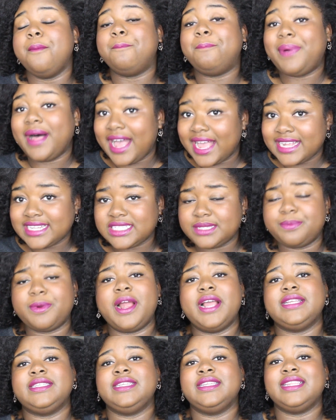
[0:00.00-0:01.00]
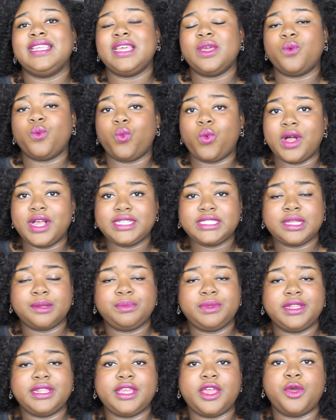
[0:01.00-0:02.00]
but surprisingly it was
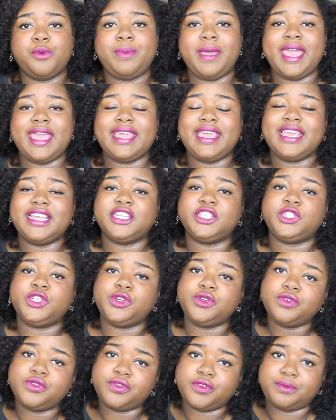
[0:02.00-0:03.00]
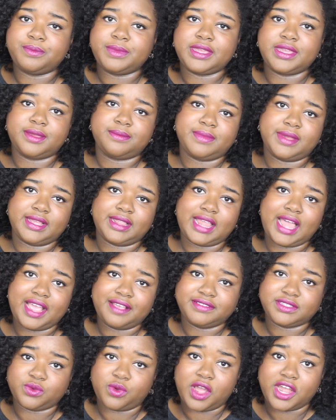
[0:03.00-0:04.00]
completely opaque in 2 for me in my
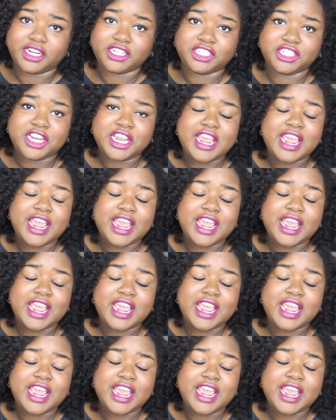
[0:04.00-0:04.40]
live swatch.